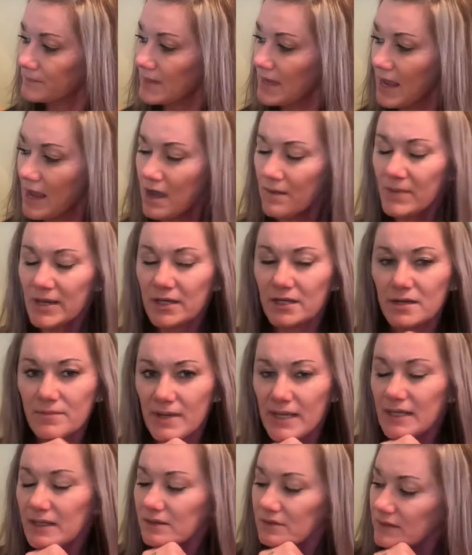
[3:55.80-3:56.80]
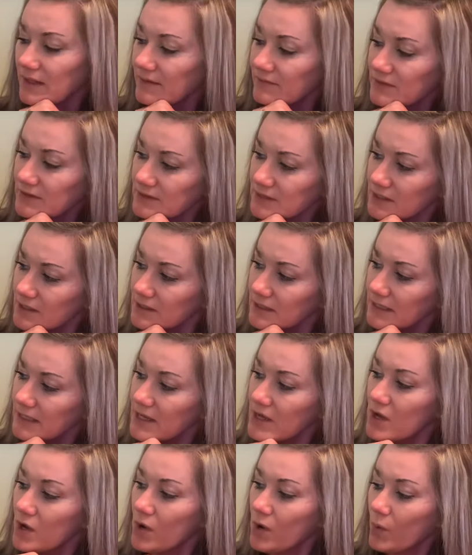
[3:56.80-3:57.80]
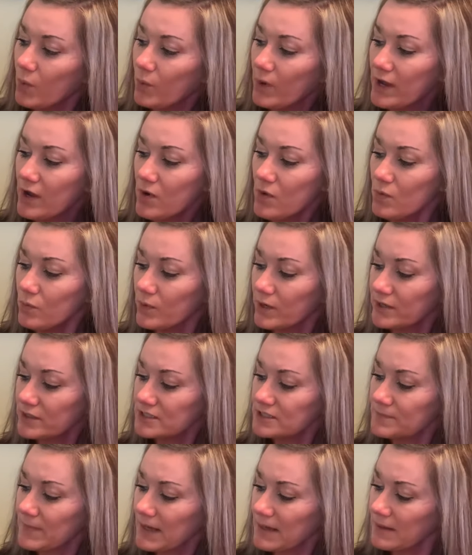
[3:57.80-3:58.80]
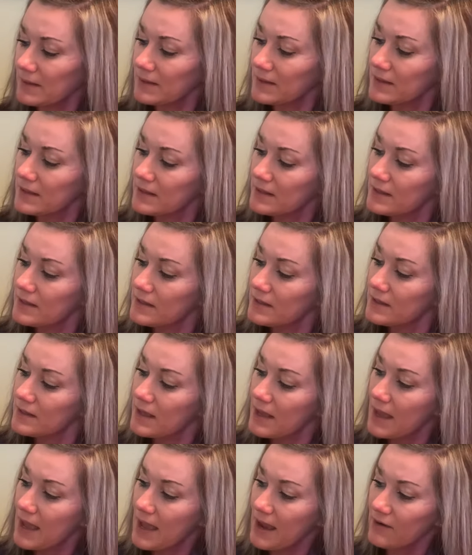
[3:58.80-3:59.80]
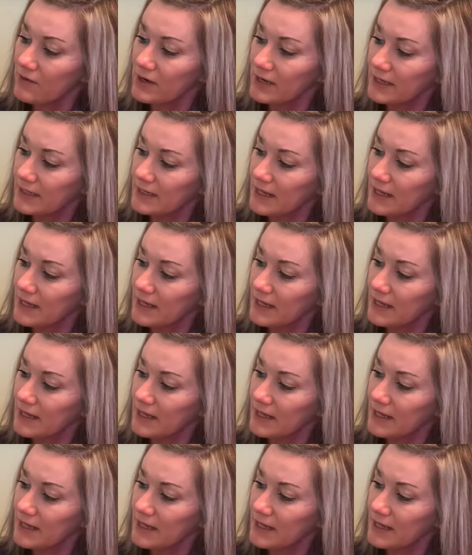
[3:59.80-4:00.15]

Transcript: How am I going to make 11:30? Well, where does my hour hand